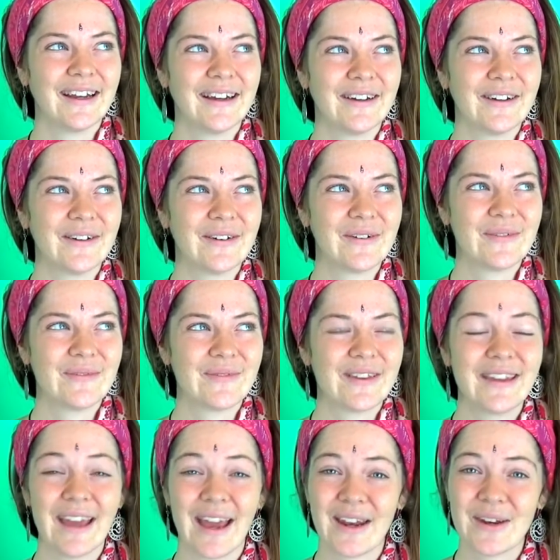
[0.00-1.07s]

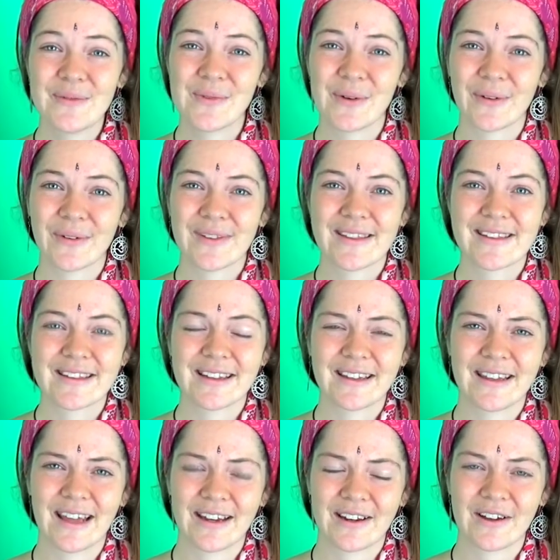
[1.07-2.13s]
the animals
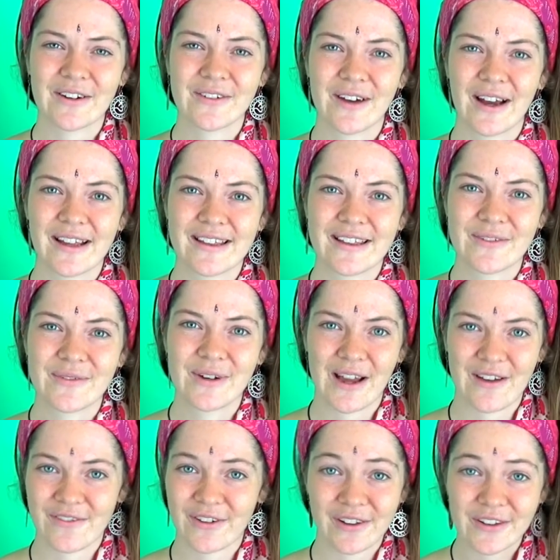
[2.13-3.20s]
that otherwise would
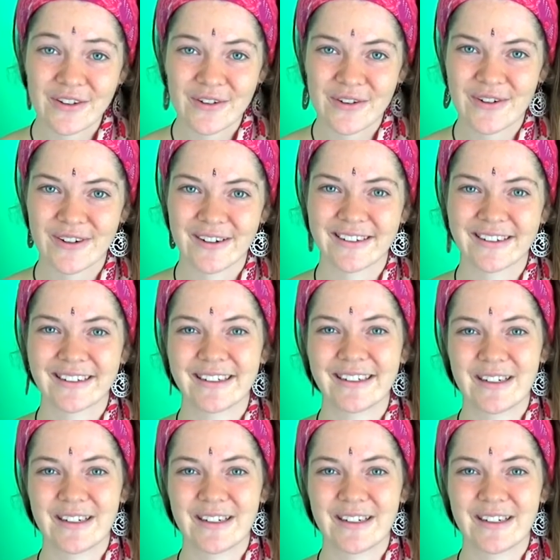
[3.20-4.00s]
have gotten hurt